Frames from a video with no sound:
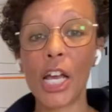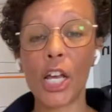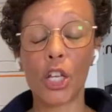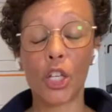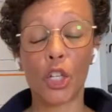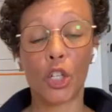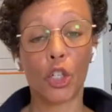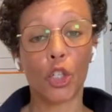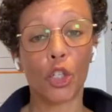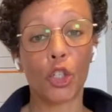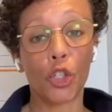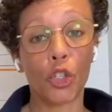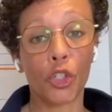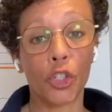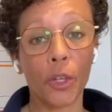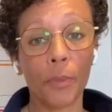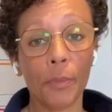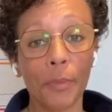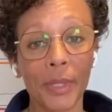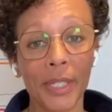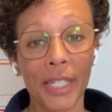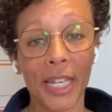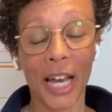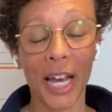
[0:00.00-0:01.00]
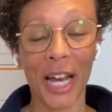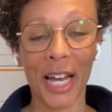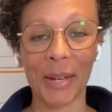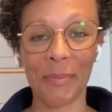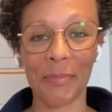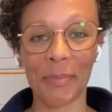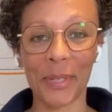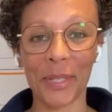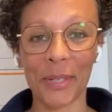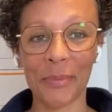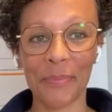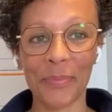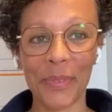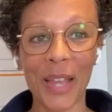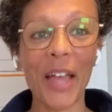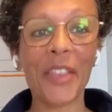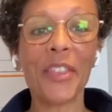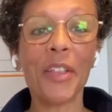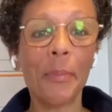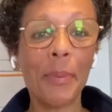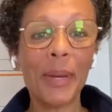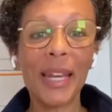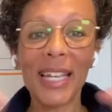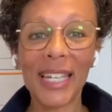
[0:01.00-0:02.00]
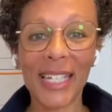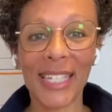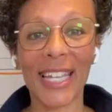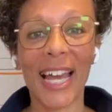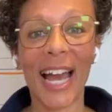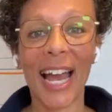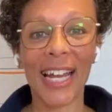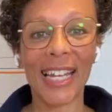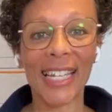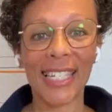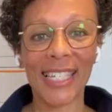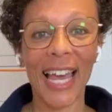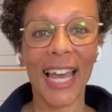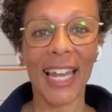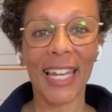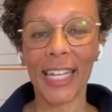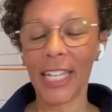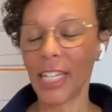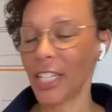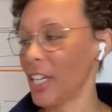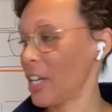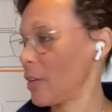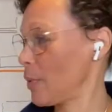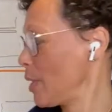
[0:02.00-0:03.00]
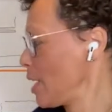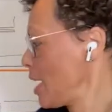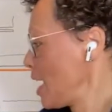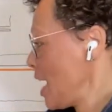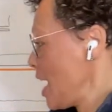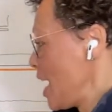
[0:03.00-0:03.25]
sometimes. And there'll be a sign telling you.